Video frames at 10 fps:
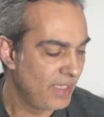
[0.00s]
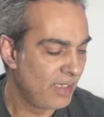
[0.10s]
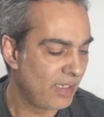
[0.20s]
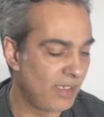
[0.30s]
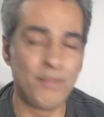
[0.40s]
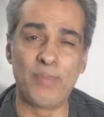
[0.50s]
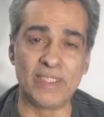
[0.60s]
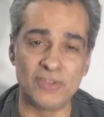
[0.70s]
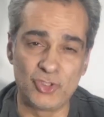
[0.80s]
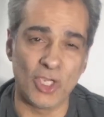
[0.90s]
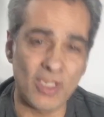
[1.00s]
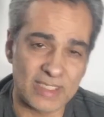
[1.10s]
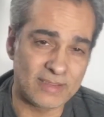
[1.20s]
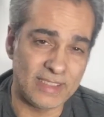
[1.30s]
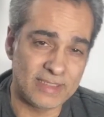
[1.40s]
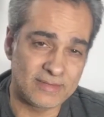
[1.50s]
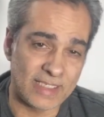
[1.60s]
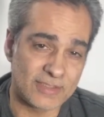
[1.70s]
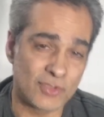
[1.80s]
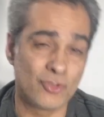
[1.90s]
Uh, but John, I think,
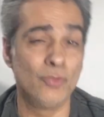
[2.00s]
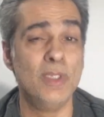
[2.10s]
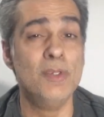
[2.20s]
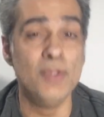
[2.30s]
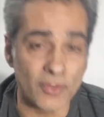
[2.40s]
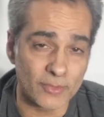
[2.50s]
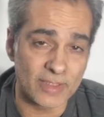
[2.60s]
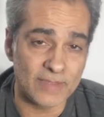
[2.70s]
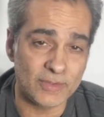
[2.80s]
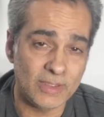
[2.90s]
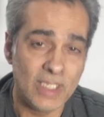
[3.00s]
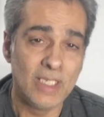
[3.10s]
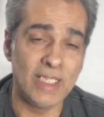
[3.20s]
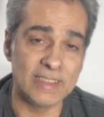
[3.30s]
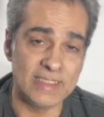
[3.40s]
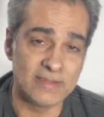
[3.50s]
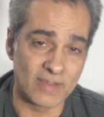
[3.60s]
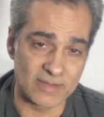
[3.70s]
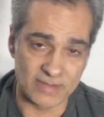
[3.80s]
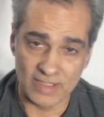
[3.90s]
takes it to another level, and he
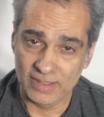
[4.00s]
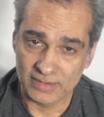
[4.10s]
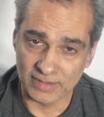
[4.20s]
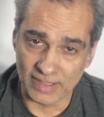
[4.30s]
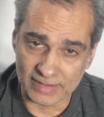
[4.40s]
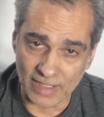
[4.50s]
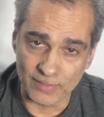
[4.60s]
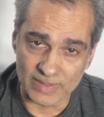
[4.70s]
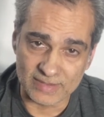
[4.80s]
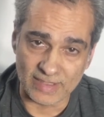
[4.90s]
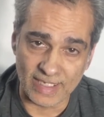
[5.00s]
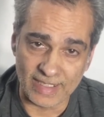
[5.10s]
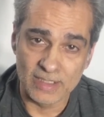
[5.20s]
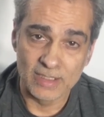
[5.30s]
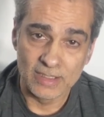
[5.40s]
does, like I would say,